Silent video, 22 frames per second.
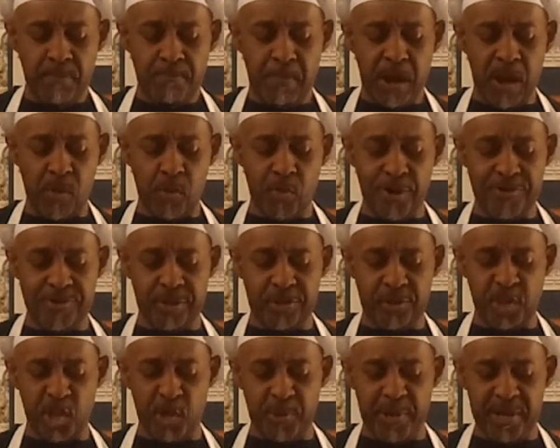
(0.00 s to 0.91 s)
My words
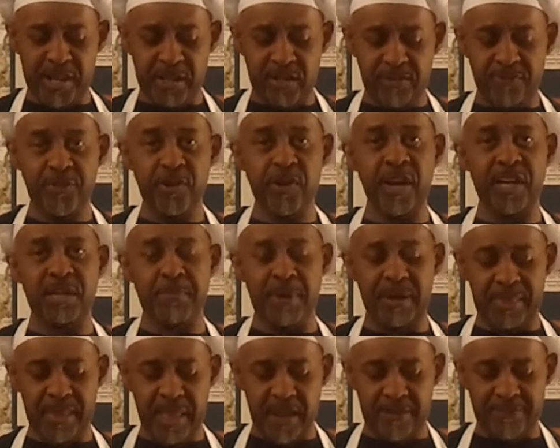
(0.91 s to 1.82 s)
are terminating fear out of
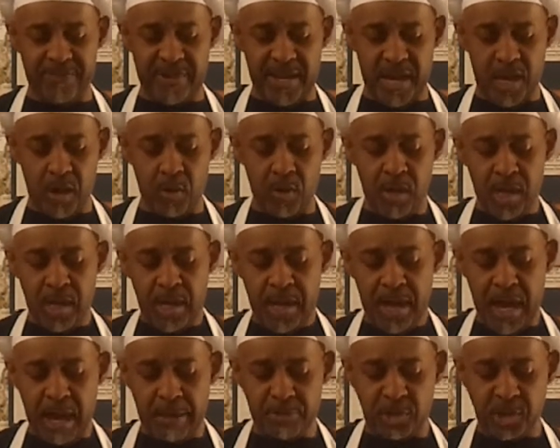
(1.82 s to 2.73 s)
my life now.
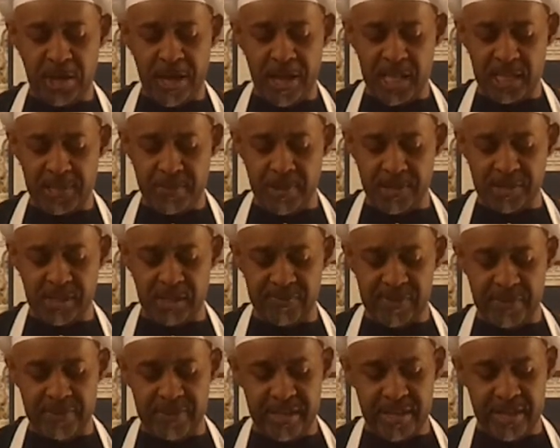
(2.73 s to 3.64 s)
I'm challenging
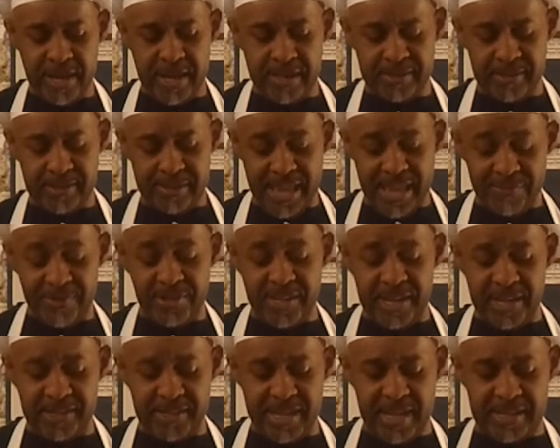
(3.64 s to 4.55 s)
myself every
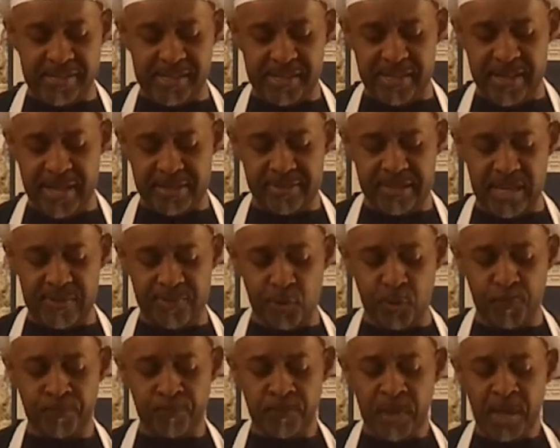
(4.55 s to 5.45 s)
day to get to the next
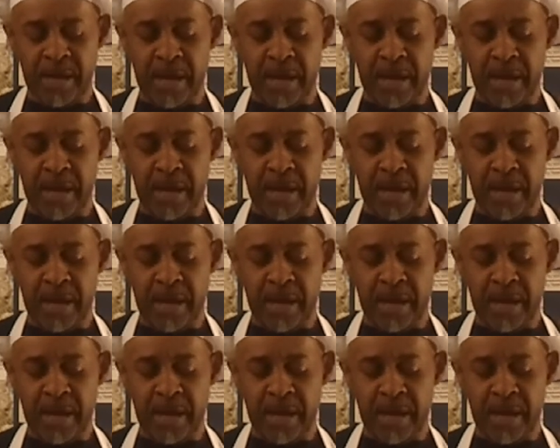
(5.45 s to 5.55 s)
level.